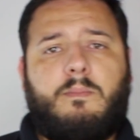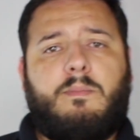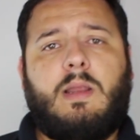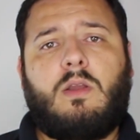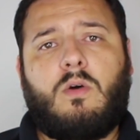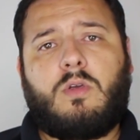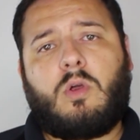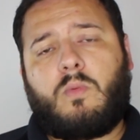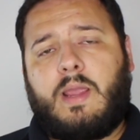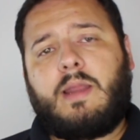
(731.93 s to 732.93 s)
below
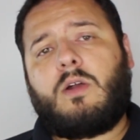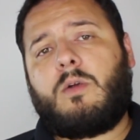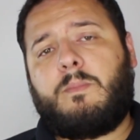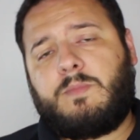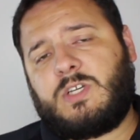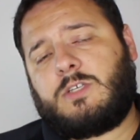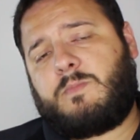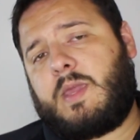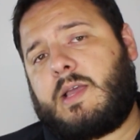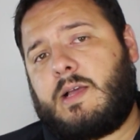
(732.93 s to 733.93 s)
your radar
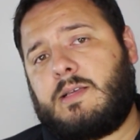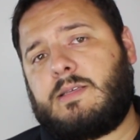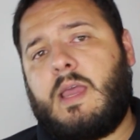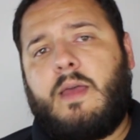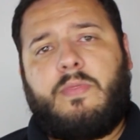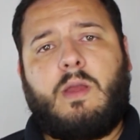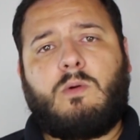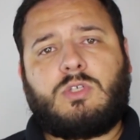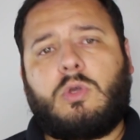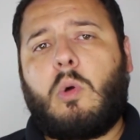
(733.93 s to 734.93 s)
just because they
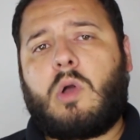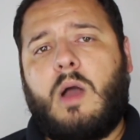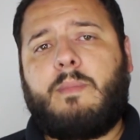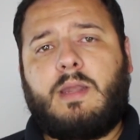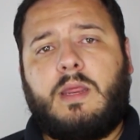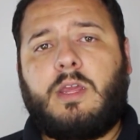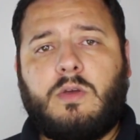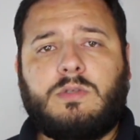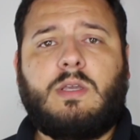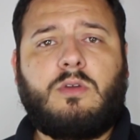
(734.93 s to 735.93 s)
were so commonly
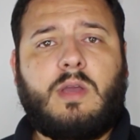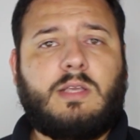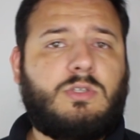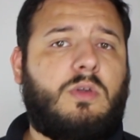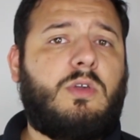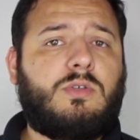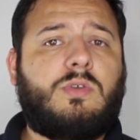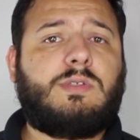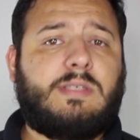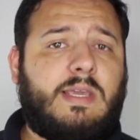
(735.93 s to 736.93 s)
used and you got so used
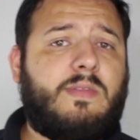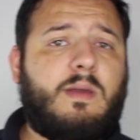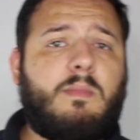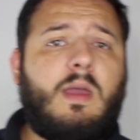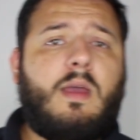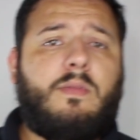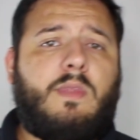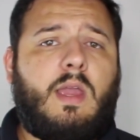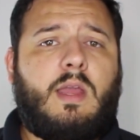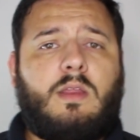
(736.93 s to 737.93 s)
to see them
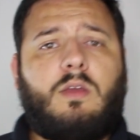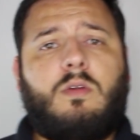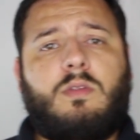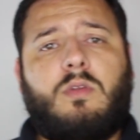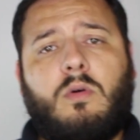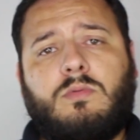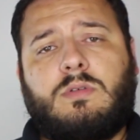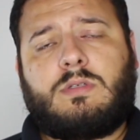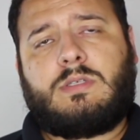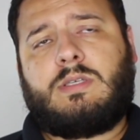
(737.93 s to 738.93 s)
that you
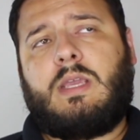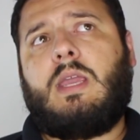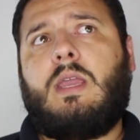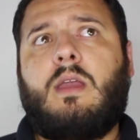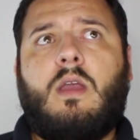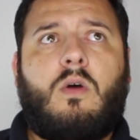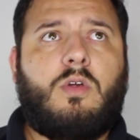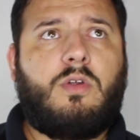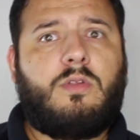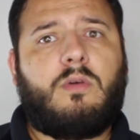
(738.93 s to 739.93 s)
don't see
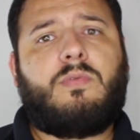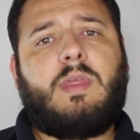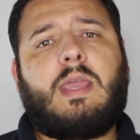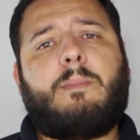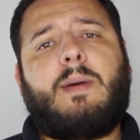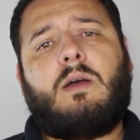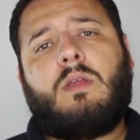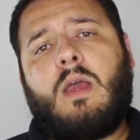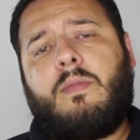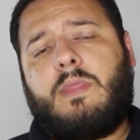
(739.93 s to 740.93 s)
or you don't think
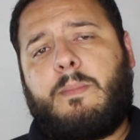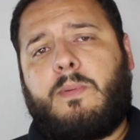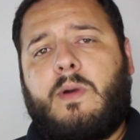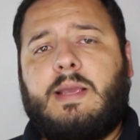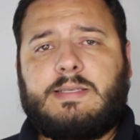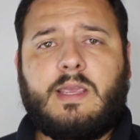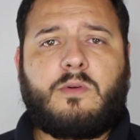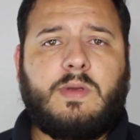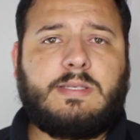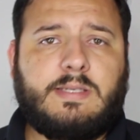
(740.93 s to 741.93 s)
about the price
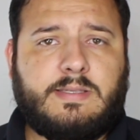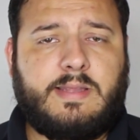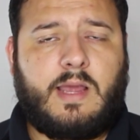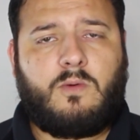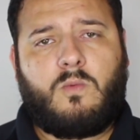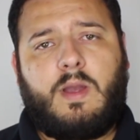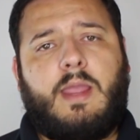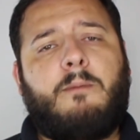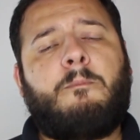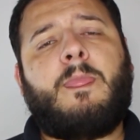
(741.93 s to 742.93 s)
increases that
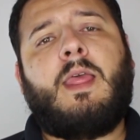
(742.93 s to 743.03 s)
way.